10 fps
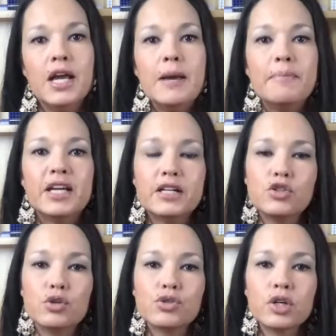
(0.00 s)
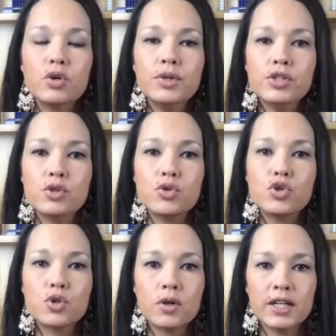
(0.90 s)
because those are going to
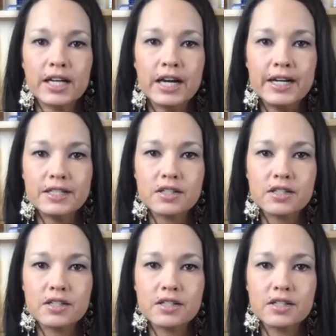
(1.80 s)
shortcut